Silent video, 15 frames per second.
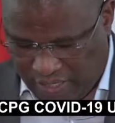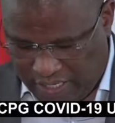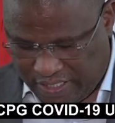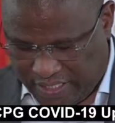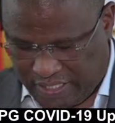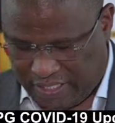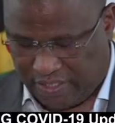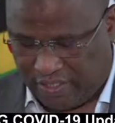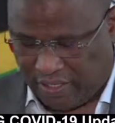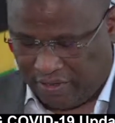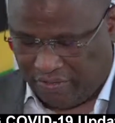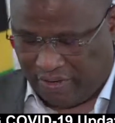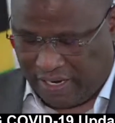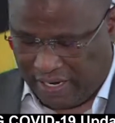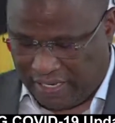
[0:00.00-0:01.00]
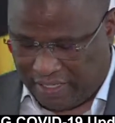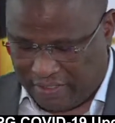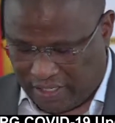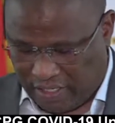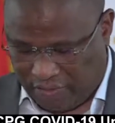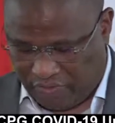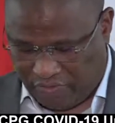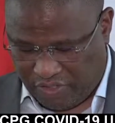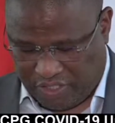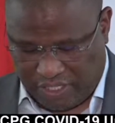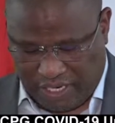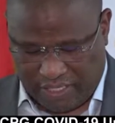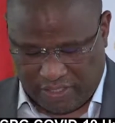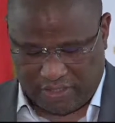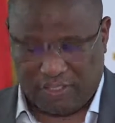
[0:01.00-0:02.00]
increased surveillance and
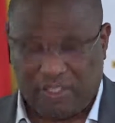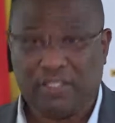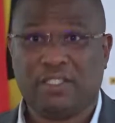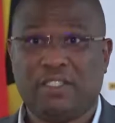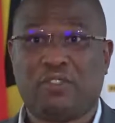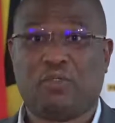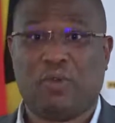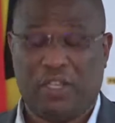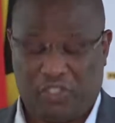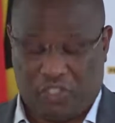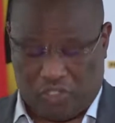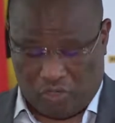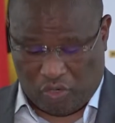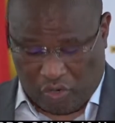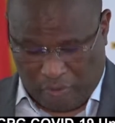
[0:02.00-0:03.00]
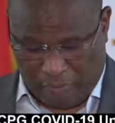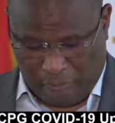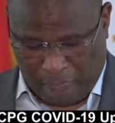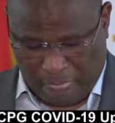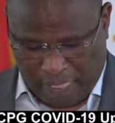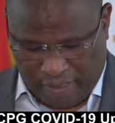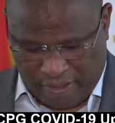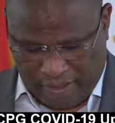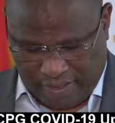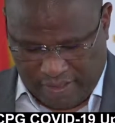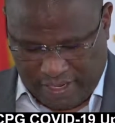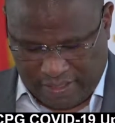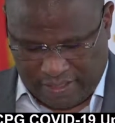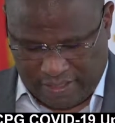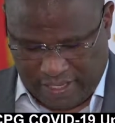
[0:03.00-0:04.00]
vigilance to ensure
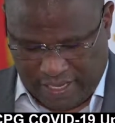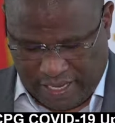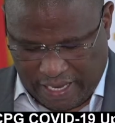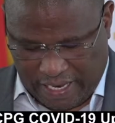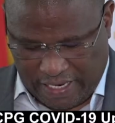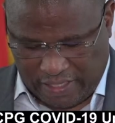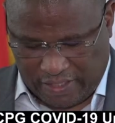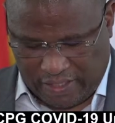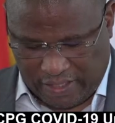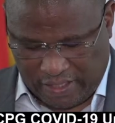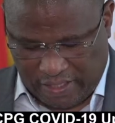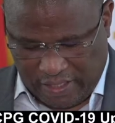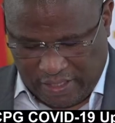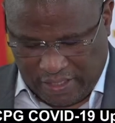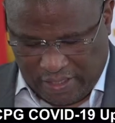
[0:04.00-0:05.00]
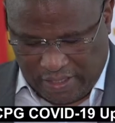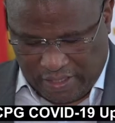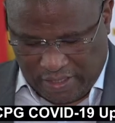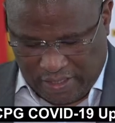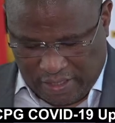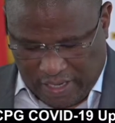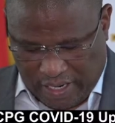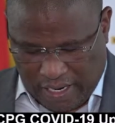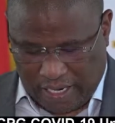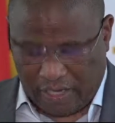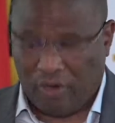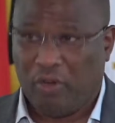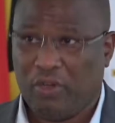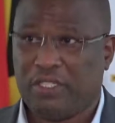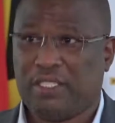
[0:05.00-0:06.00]
that the gains are
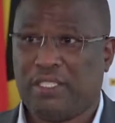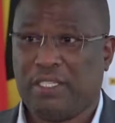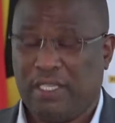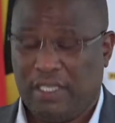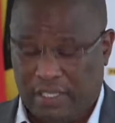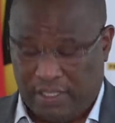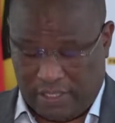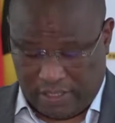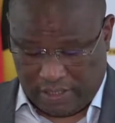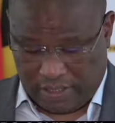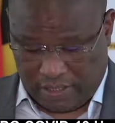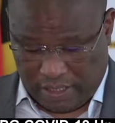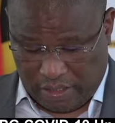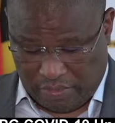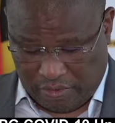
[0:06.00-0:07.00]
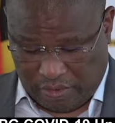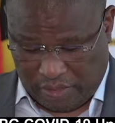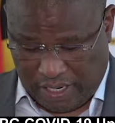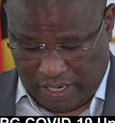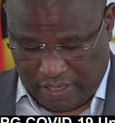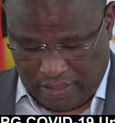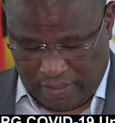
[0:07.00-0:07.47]
not temporal.